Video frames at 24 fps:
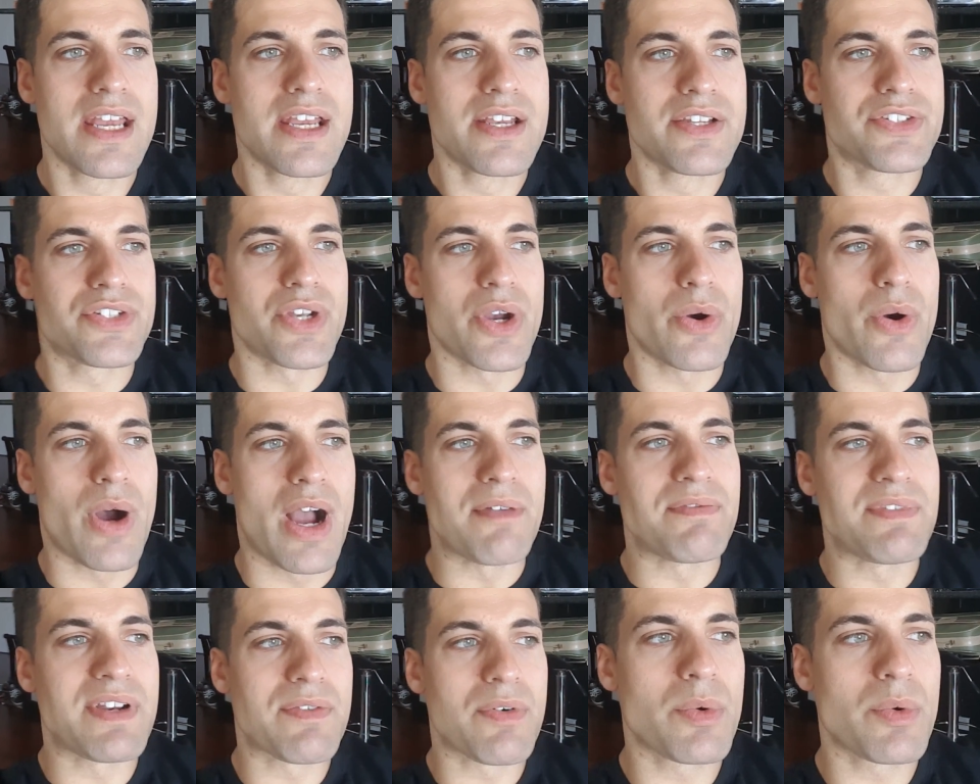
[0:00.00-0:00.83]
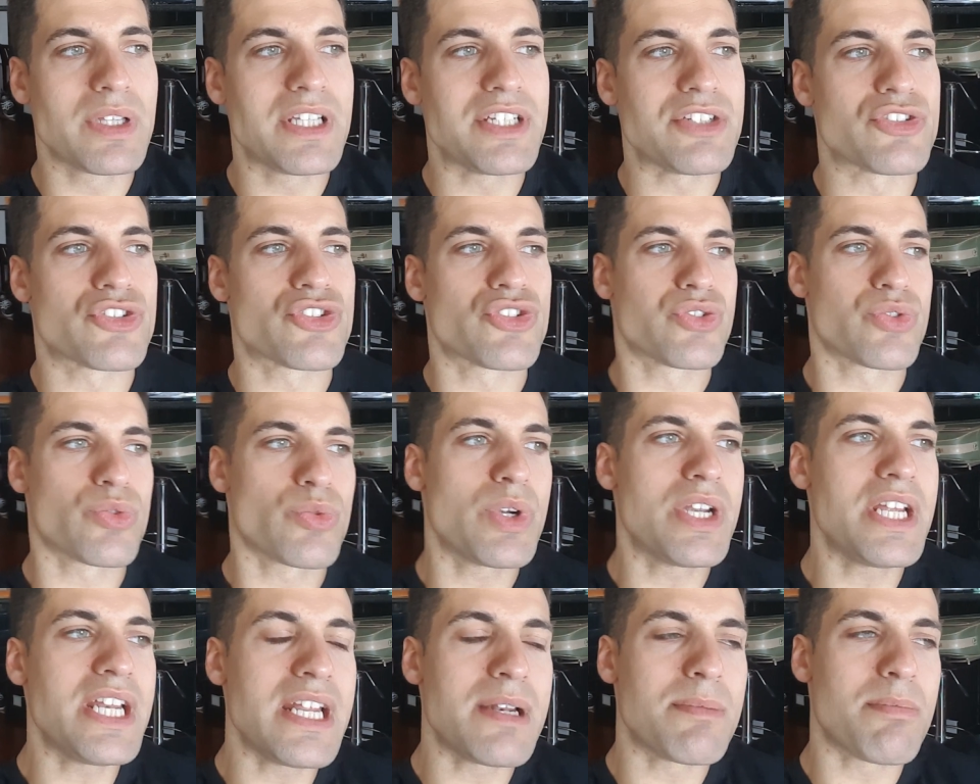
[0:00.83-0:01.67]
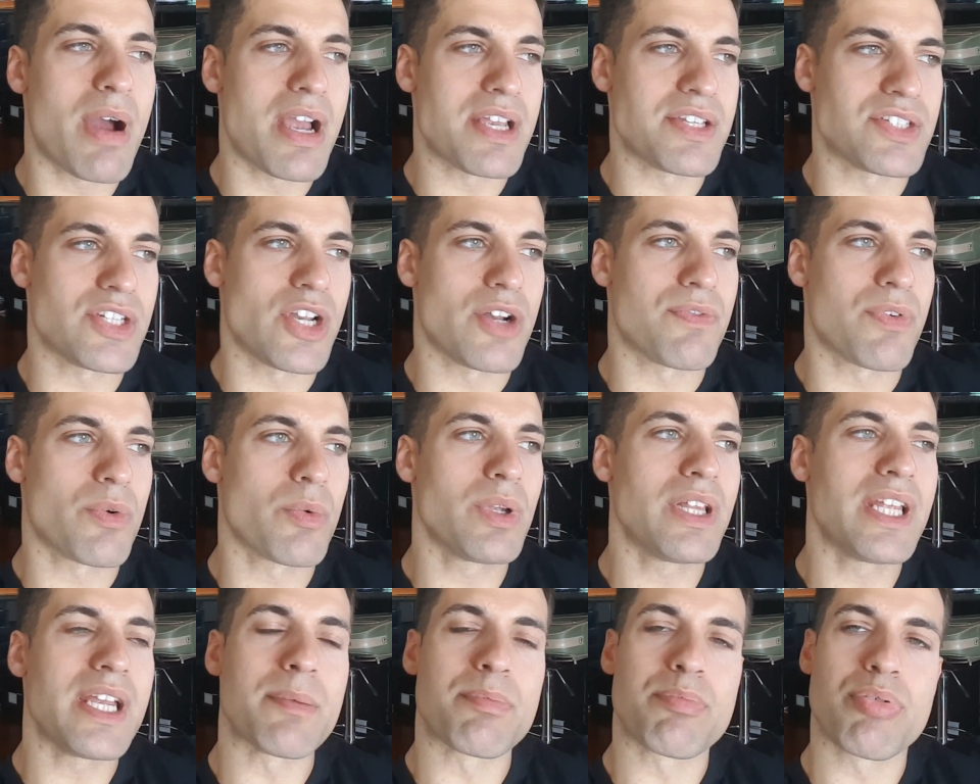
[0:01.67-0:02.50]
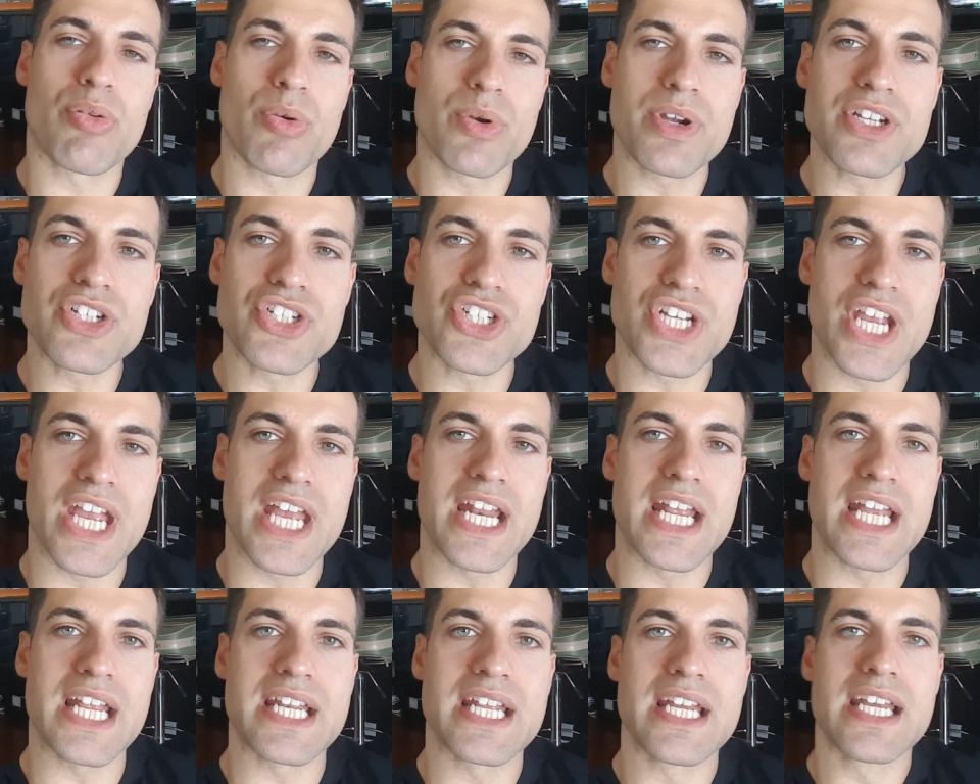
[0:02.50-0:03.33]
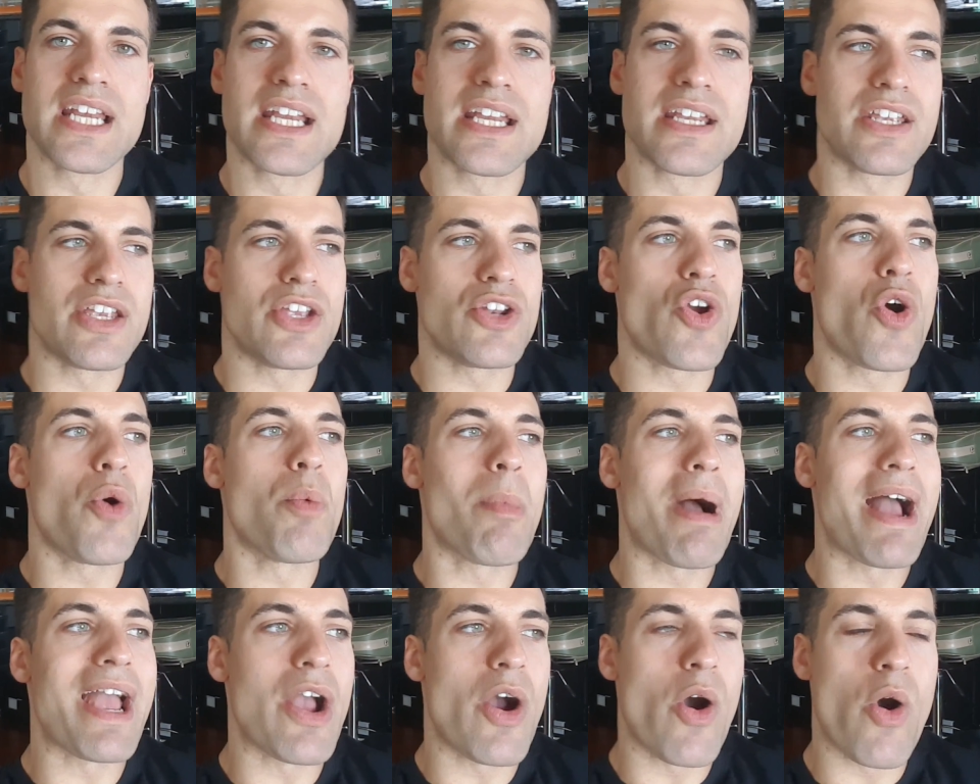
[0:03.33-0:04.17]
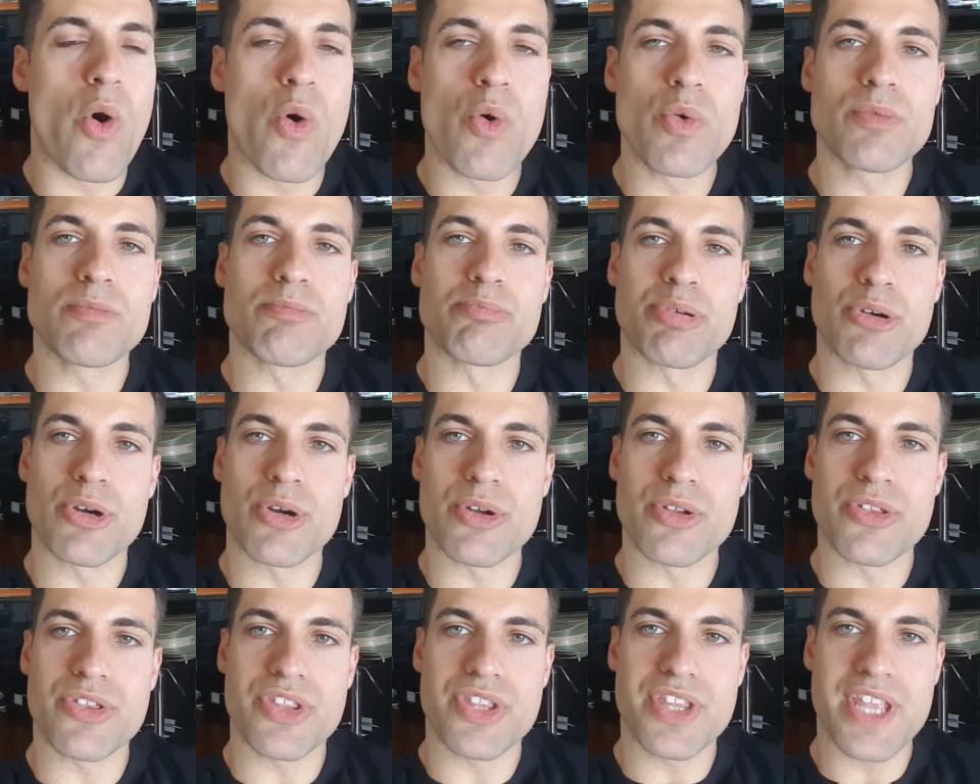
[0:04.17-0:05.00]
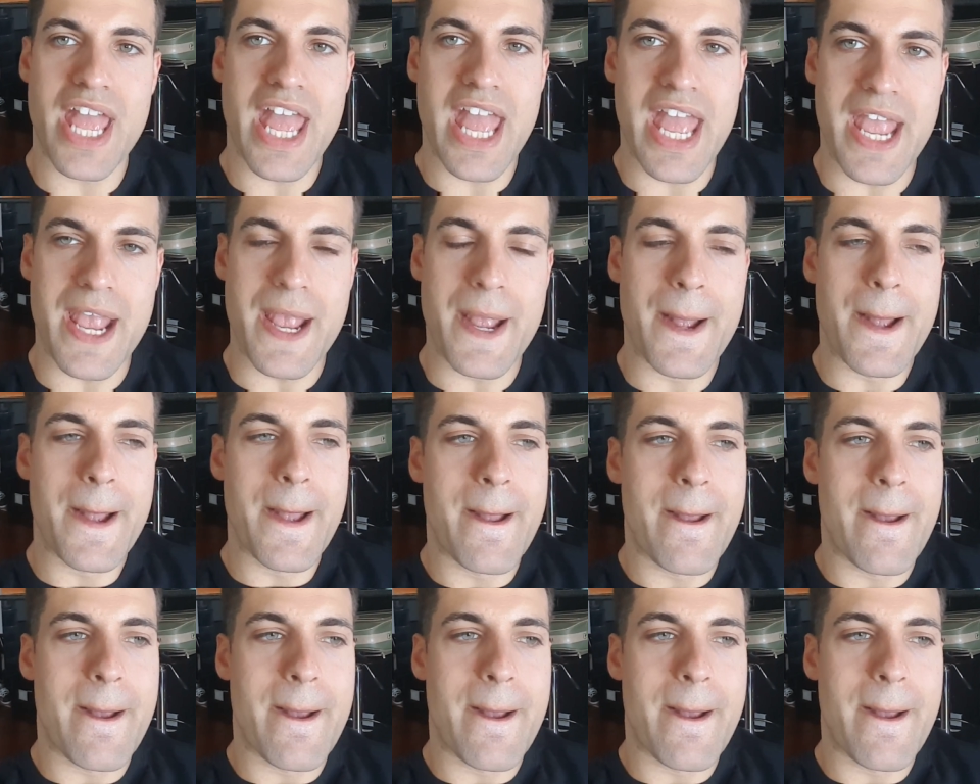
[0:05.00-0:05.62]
So I've really treated myself or really appreciated, my own birthday.